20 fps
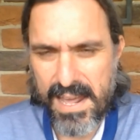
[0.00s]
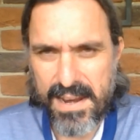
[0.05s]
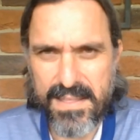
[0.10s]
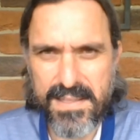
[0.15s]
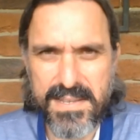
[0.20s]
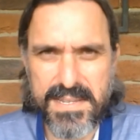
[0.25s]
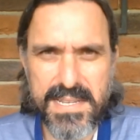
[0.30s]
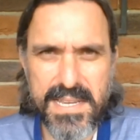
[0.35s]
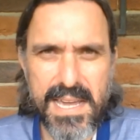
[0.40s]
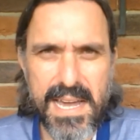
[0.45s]

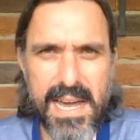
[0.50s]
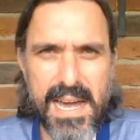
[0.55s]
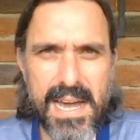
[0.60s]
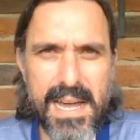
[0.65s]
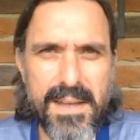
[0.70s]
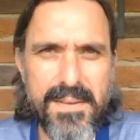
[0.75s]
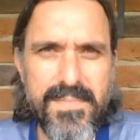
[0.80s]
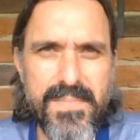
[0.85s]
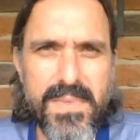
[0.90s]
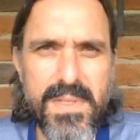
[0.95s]

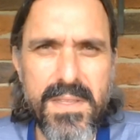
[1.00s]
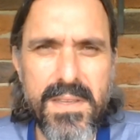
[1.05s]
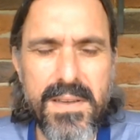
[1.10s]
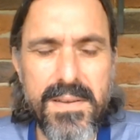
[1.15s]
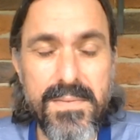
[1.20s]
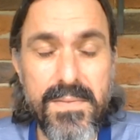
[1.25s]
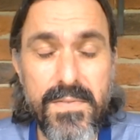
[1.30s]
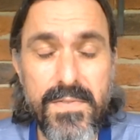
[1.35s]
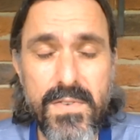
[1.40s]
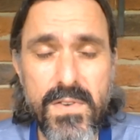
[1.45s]
cigar.
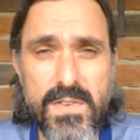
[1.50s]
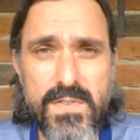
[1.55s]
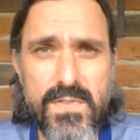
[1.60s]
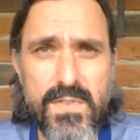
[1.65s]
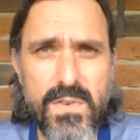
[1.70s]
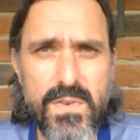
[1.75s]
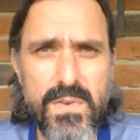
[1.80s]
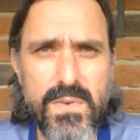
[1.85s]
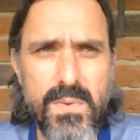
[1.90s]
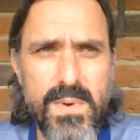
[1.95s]
The first
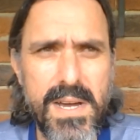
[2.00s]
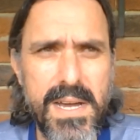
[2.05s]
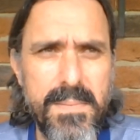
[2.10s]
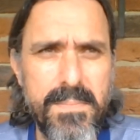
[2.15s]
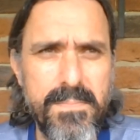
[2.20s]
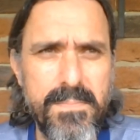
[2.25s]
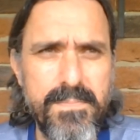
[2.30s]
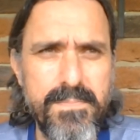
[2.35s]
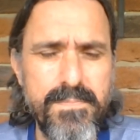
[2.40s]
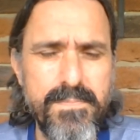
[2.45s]

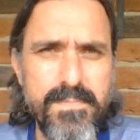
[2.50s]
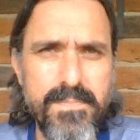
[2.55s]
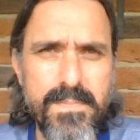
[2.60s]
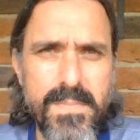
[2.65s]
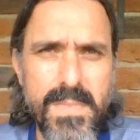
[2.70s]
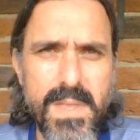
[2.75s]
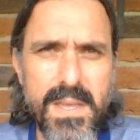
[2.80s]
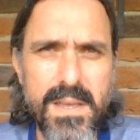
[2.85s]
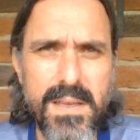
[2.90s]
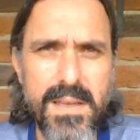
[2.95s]
few
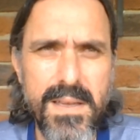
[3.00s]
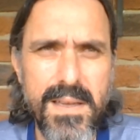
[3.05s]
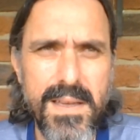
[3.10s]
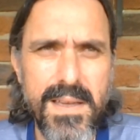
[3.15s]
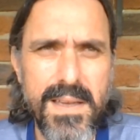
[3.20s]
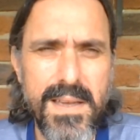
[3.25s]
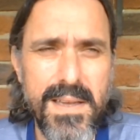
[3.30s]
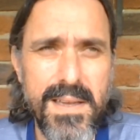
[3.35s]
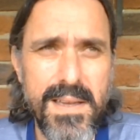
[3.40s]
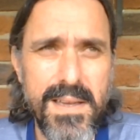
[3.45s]

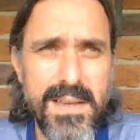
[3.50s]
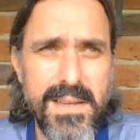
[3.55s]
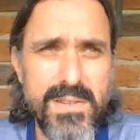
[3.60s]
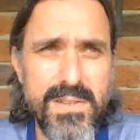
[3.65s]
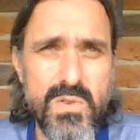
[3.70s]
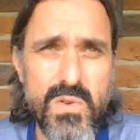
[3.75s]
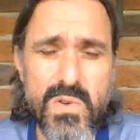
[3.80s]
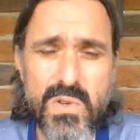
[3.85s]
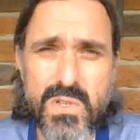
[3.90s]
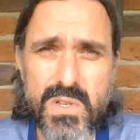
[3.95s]

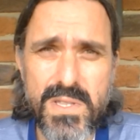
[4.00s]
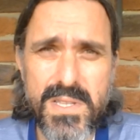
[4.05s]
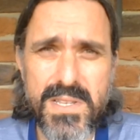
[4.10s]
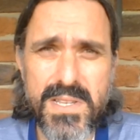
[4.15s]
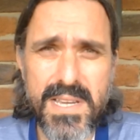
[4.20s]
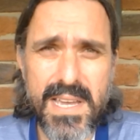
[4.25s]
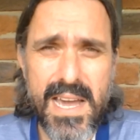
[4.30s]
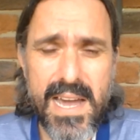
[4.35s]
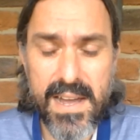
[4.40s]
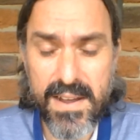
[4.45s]
draws on the
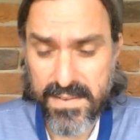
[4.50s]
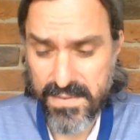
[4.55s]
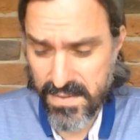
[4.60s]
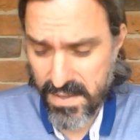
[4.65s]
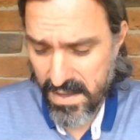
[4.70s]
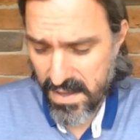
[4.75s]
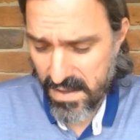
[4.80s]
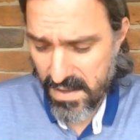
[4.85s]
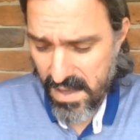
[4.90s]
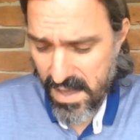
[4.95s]
cigar
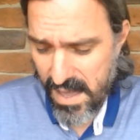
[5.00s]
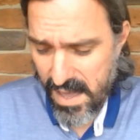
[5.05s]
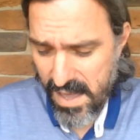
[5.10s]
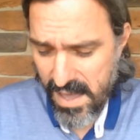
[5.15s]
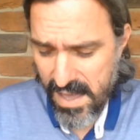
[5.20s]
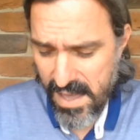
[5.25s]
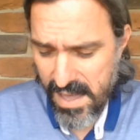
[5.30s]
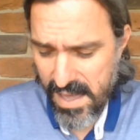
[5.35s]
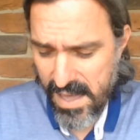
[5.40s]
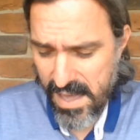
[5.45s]

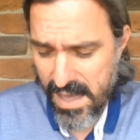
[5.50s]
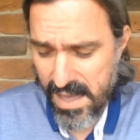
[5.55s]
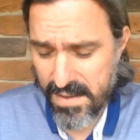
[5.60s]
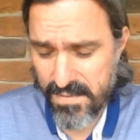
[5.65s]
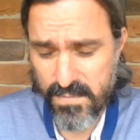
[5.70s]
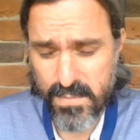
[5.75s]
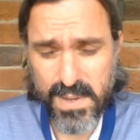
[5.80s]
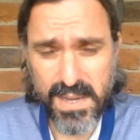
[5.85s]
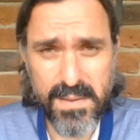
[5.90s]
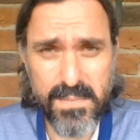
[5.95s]

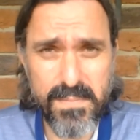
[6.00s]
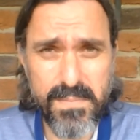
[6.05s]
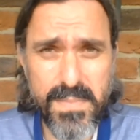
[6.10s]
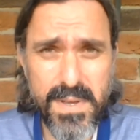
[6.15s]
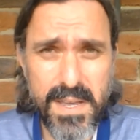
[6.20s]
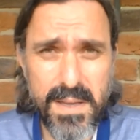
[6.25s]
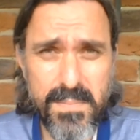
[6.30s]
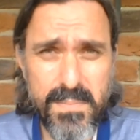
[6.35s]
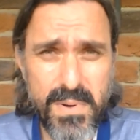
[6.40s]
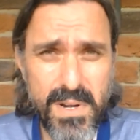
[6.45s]
have been
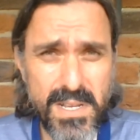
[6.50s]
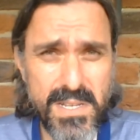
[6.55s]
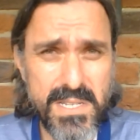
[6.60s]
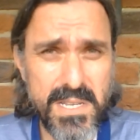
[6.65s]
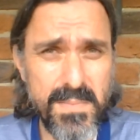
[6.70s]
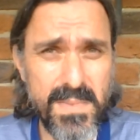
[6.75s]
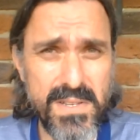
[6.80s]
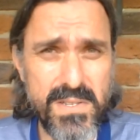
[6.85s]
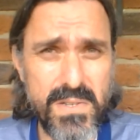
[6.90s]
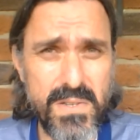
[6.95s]
pretty
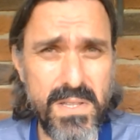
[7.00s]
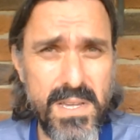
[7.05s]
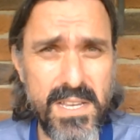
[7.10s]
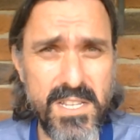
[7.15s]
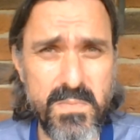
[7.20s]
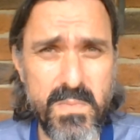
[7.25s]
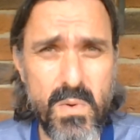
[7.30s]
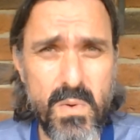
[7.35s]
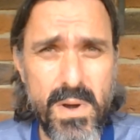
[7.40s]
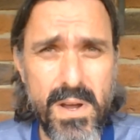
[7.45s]
similar to the
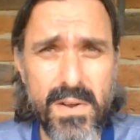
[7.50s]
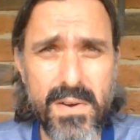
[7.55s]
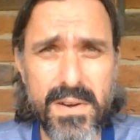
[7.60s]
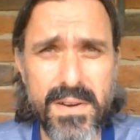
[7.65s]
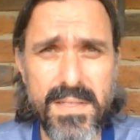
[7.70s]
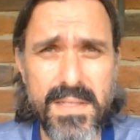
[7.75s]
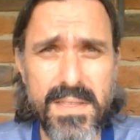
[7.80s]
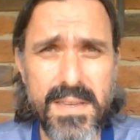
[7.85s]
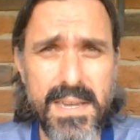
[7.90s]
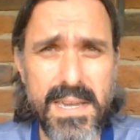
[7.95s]
Esmeralda
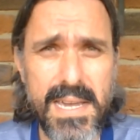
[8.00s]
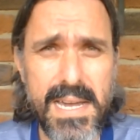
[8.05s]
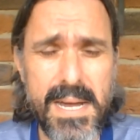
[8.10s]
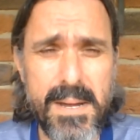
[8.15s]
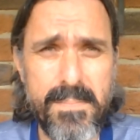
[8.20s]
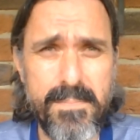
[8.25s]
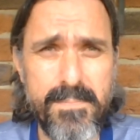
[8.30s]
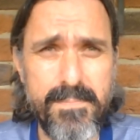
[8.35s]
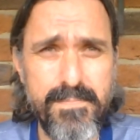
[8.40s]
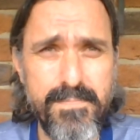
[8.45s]
in
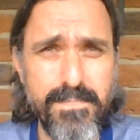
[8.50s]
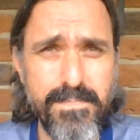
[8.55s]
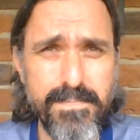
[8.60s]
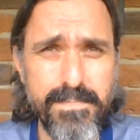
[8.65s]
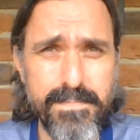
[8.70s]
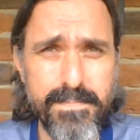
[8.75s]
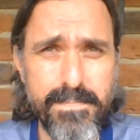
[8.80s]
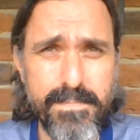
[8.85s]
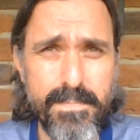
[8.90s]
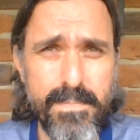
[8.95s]
the
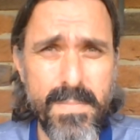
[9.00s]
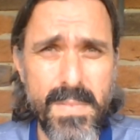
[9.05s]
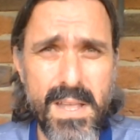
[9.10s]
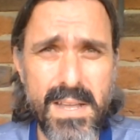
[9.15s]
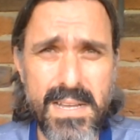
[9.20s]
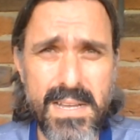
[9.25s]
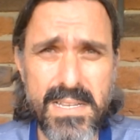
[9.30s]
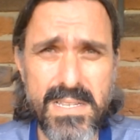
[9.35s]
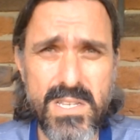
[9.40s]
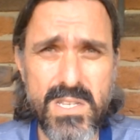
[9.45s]

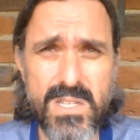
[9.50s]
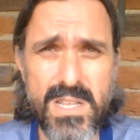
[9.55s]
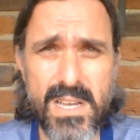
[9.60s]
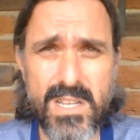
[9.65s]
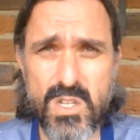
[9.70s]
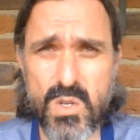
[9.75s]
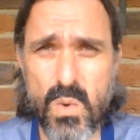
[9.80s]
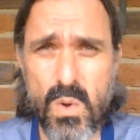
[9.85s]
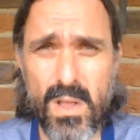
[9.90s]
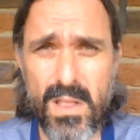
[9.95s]
just
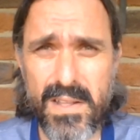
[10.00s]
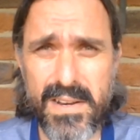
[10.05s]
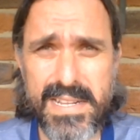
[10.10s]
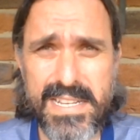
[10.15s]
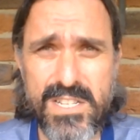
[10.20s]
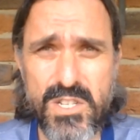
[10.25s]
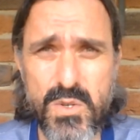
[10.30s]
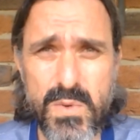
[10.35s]
those quality